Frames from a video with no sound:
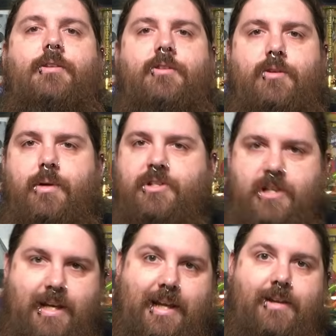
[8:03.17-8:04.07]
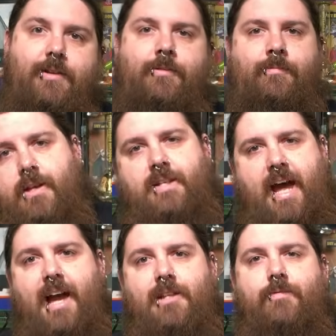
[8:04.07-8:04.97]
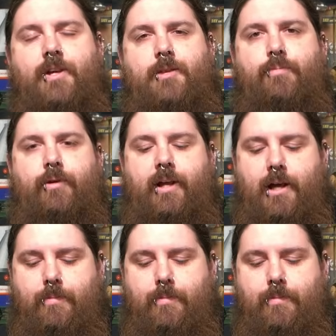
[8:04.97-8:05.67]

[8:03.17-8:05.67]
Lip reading: do what you need. To activate the preamp,